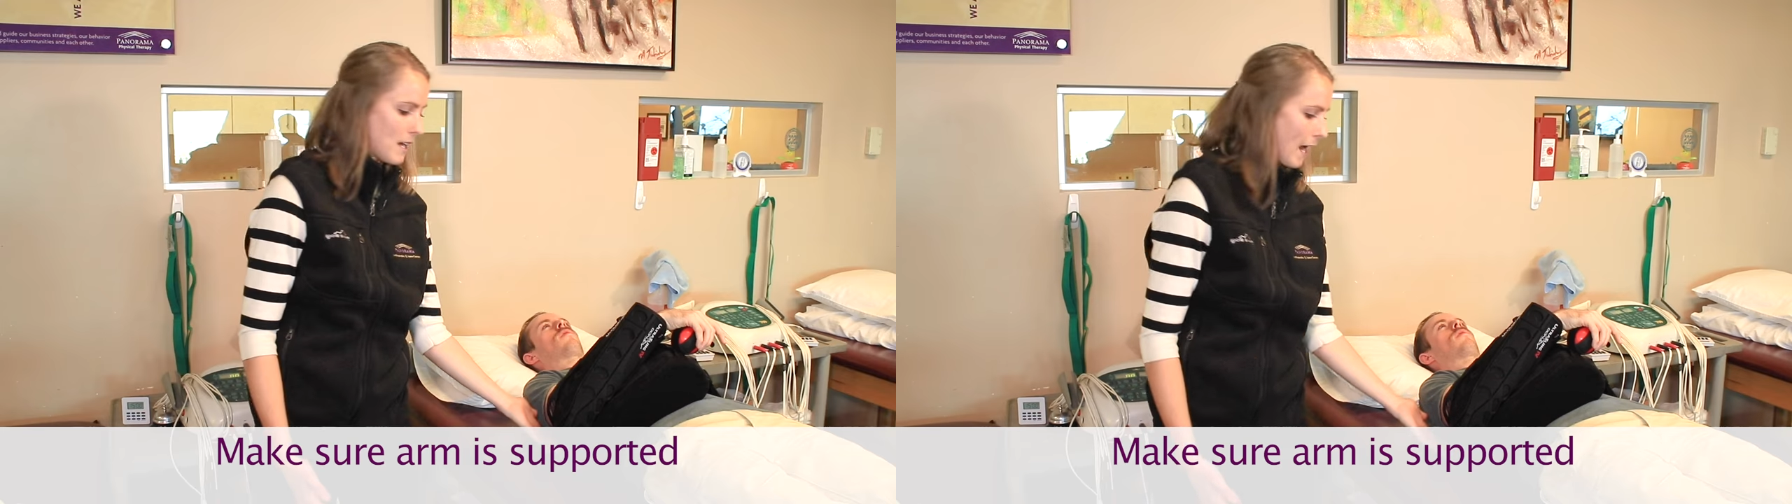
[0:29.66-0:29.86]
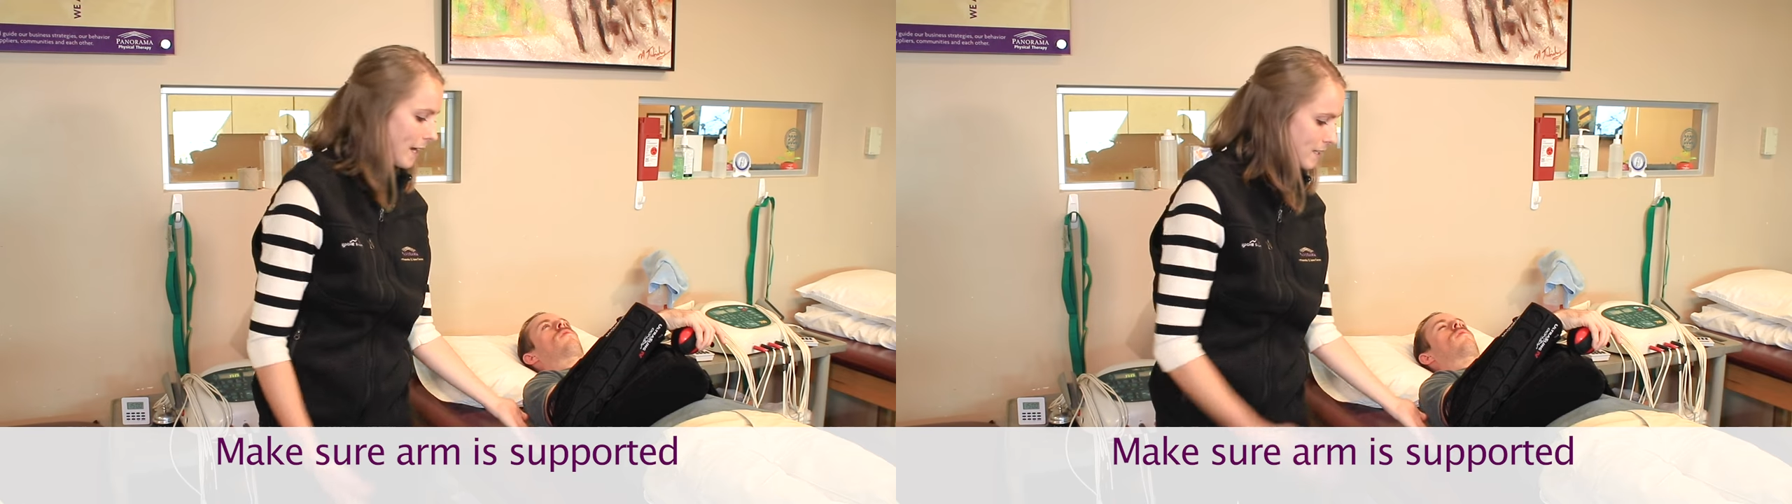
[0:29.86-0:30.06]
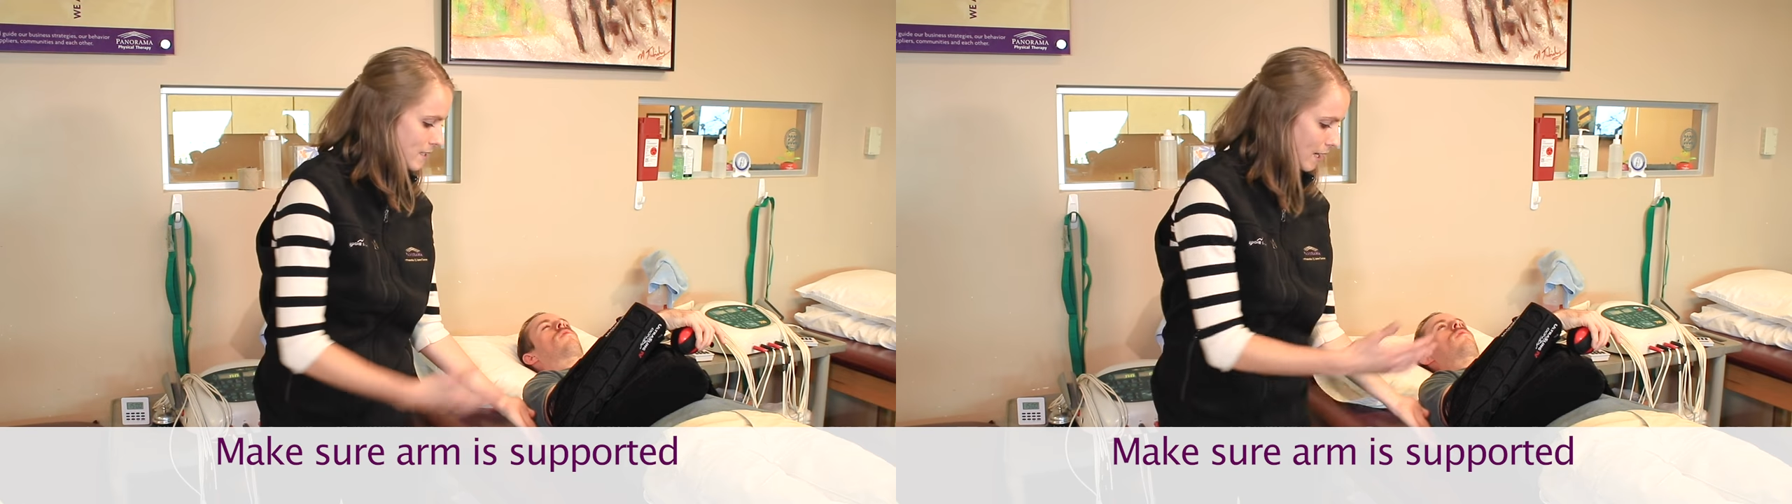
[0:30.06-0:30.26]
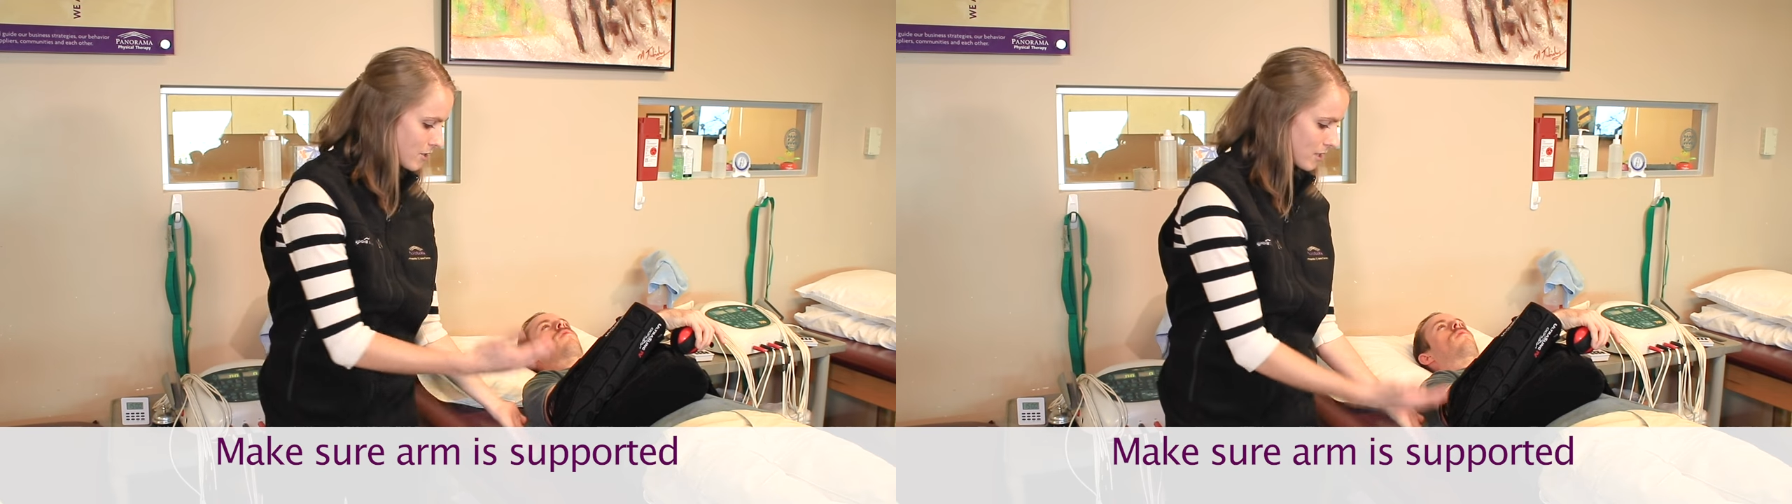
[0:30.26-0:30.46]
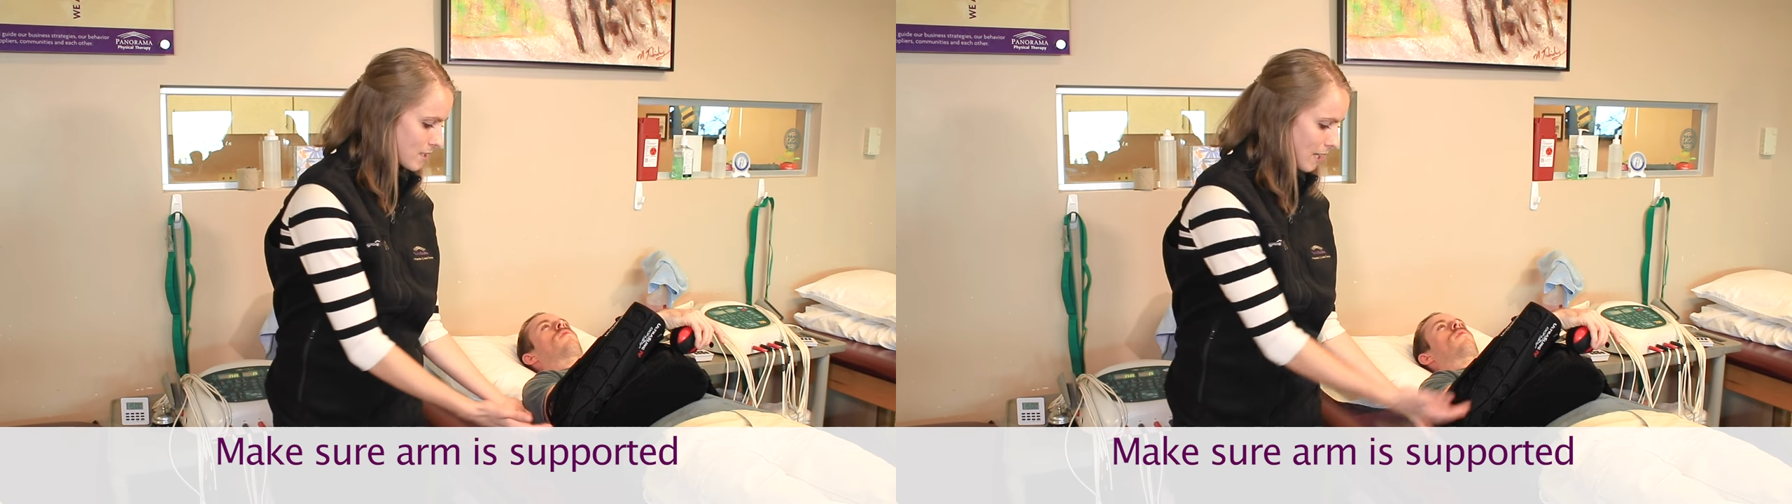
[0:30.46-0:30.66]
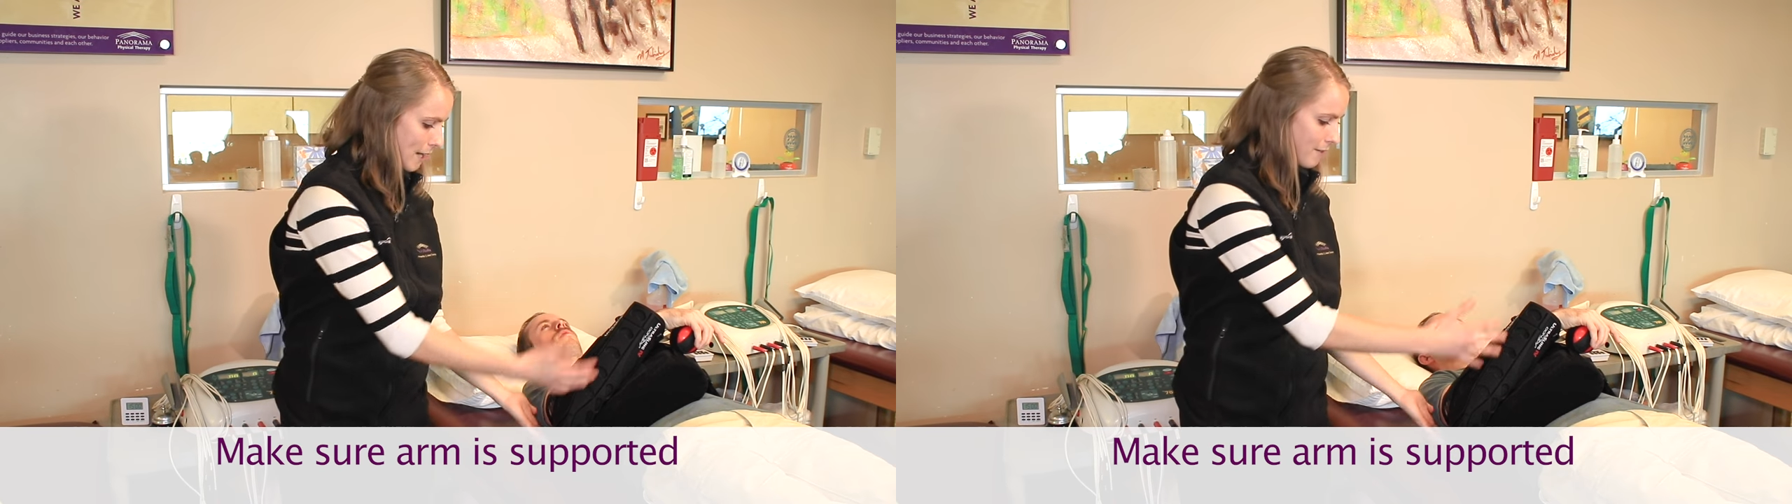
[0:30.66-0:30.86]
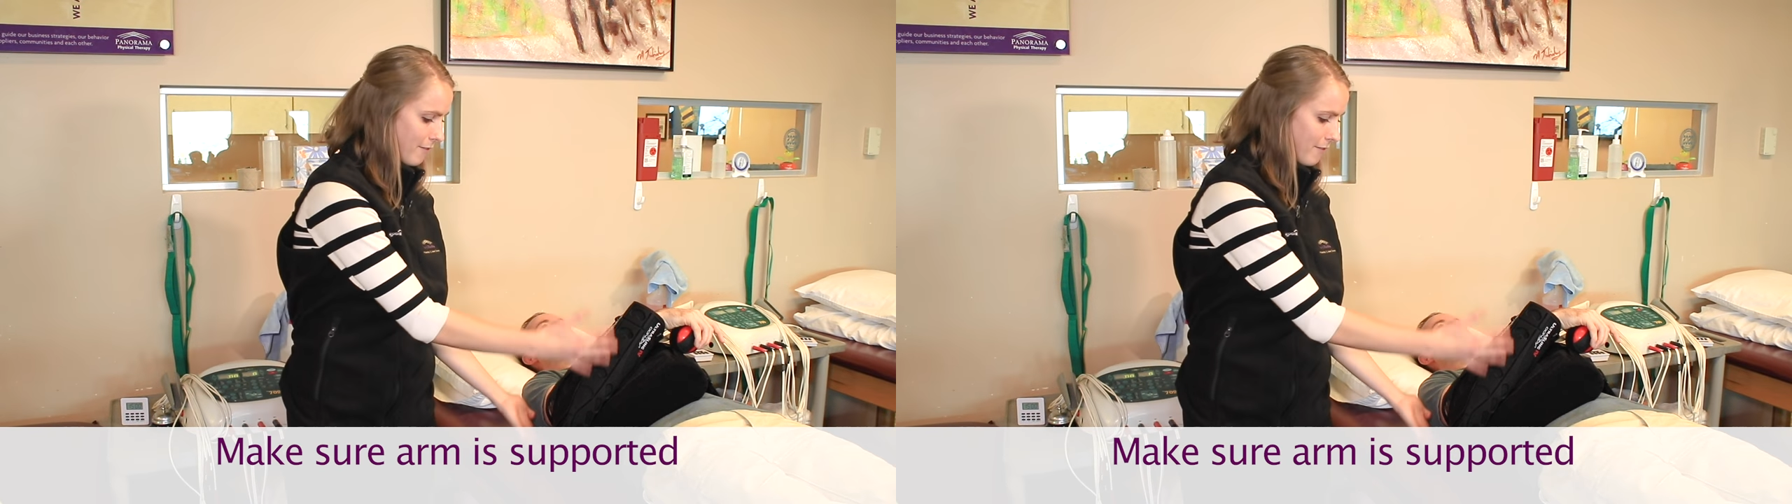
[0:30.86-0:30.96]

and it's not just kind of